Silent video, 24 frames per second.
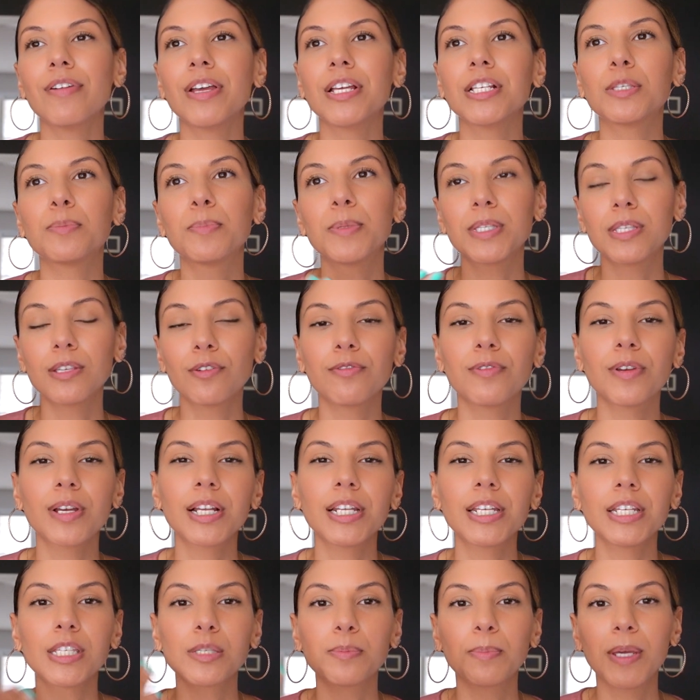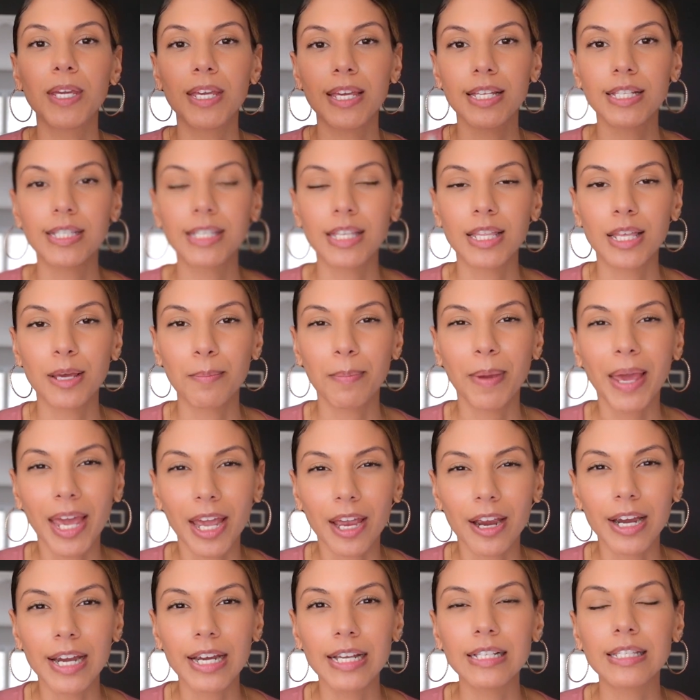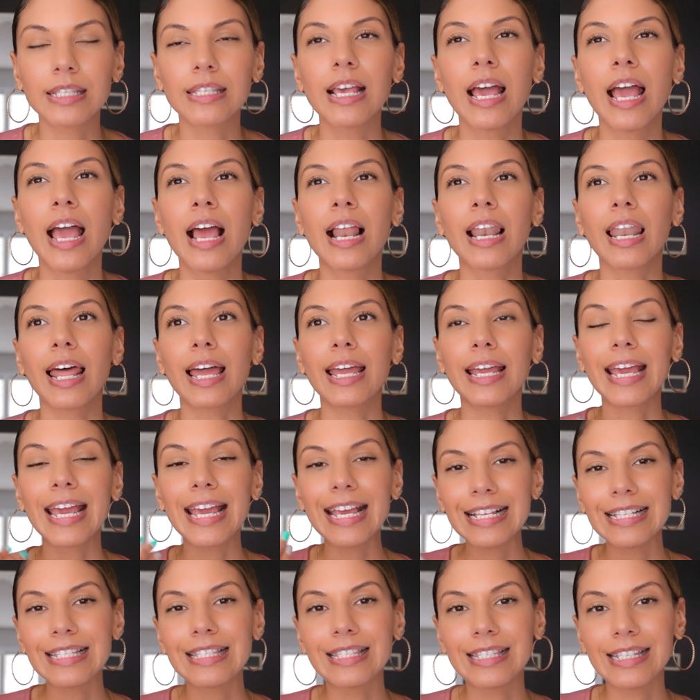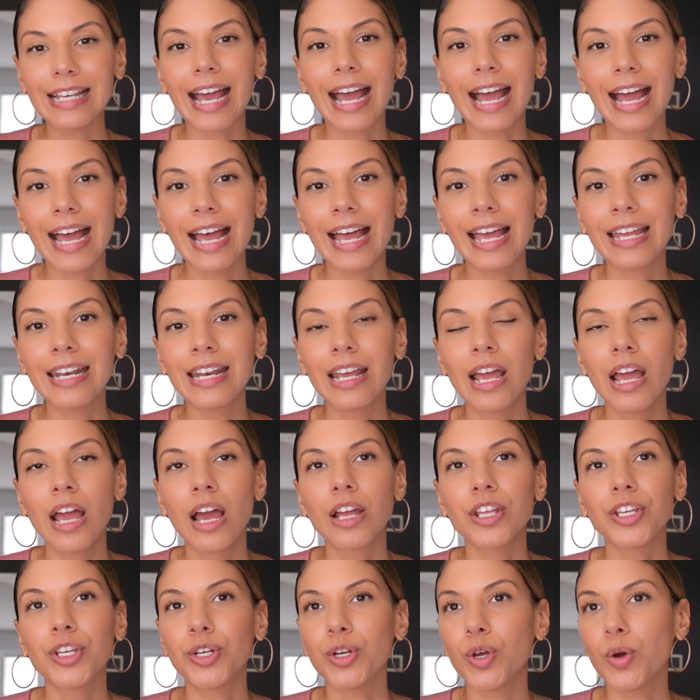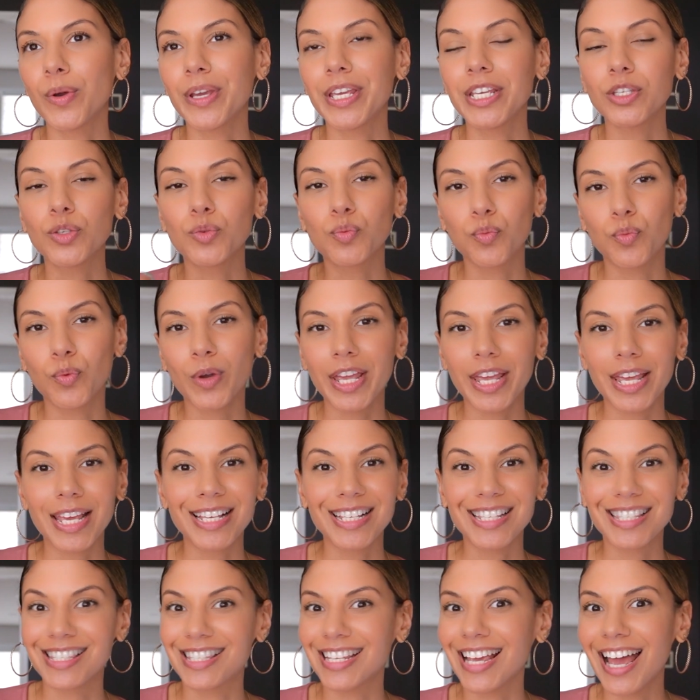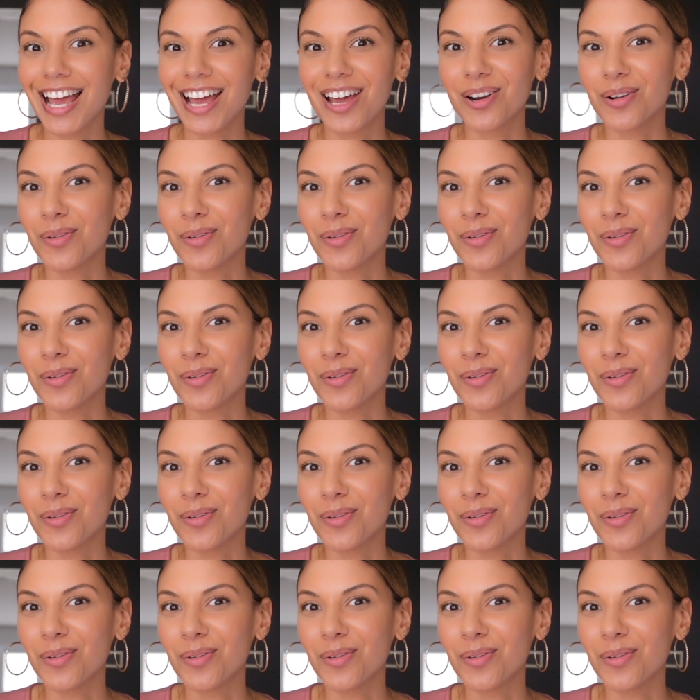And specifically speaking to the parents, like his dad, he's with his dad